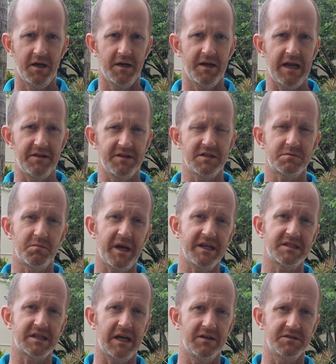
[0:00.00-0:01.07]
Now this may
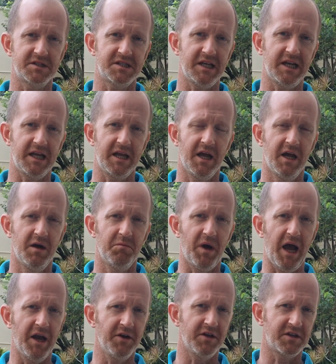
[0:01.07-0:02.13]
sound silly, but
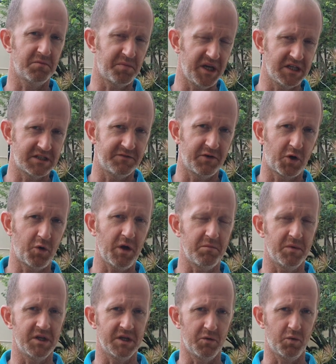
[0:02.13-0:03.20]
another piece of
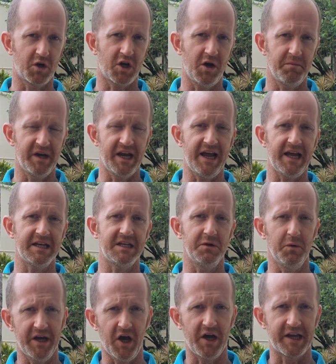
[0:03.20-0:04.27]
equipment that will come in handy
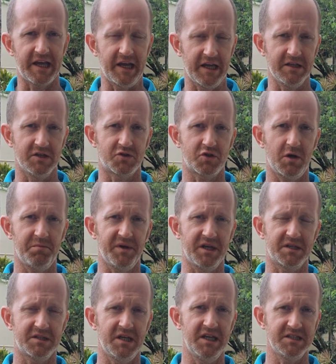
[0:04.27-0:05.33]
when hiking in the
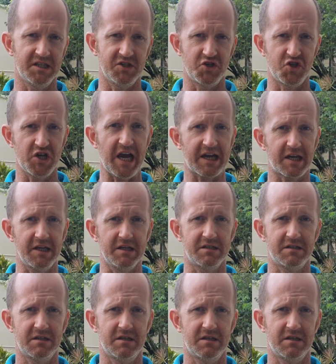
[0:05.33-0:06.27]
tropics is a jacket.